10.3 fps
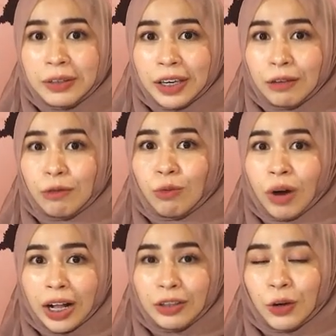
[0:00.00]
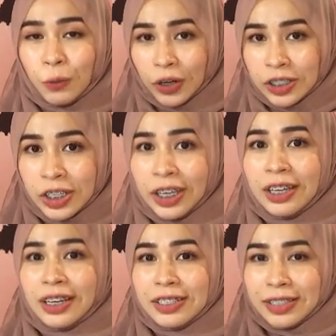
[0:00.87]
Okay, while you're watching
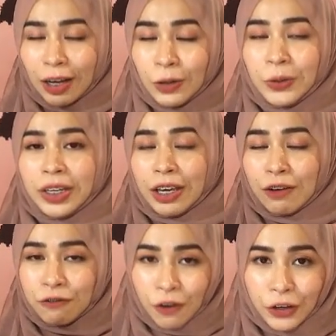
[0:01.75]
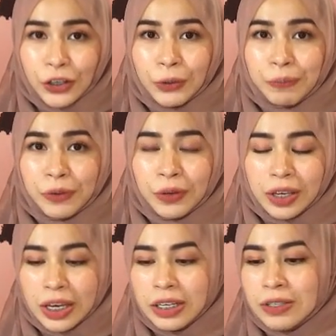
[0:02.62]
it, it's downloading it for you.
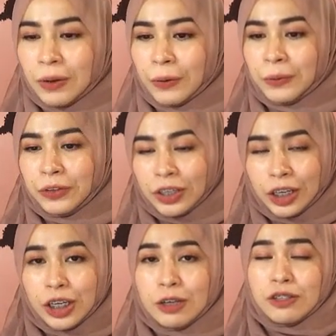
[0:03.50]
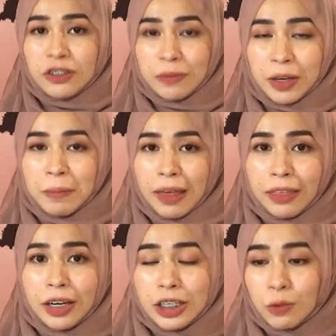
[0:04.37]
Okay, so you can use streaming
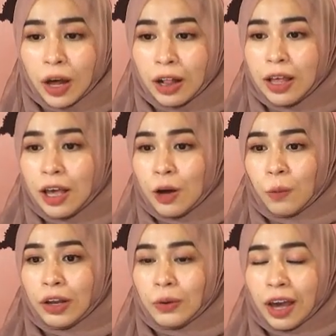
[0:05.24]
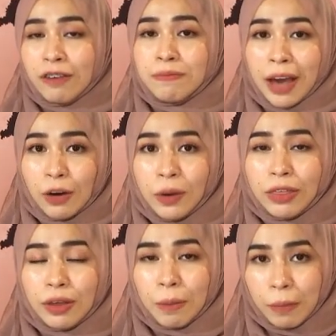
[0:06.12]
method as well when you have
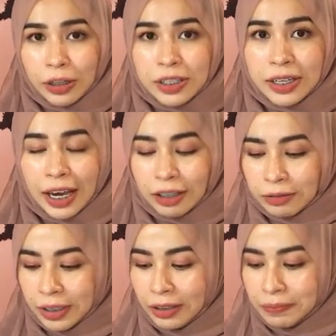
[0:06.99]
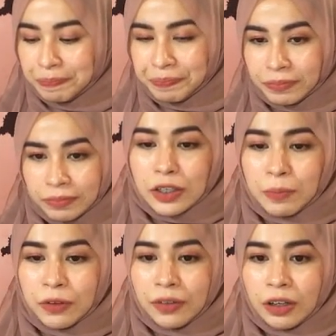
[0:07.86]
bandwidth bottleneck. Okay, so
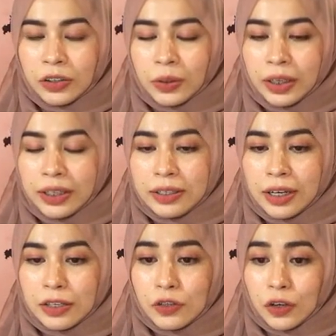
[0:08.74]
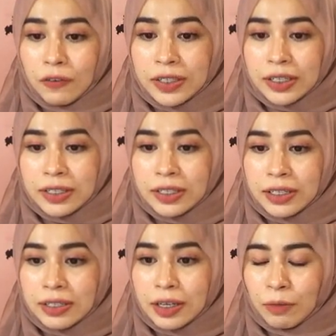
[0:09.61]
moving on to internet services. These
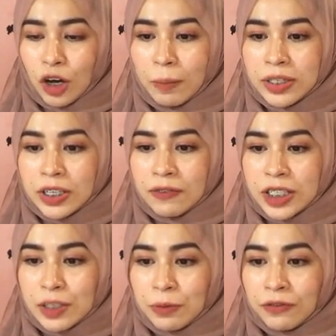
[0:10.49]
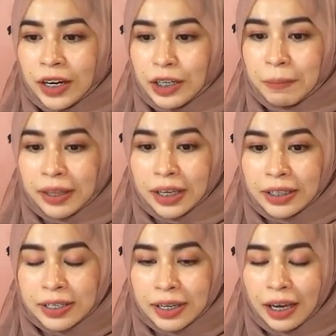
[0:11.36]
are some common services provided by the
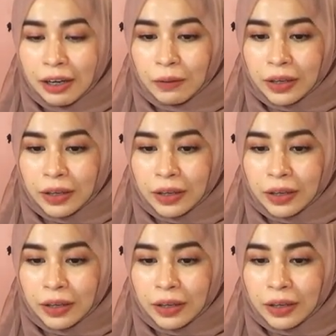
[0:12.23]
internet.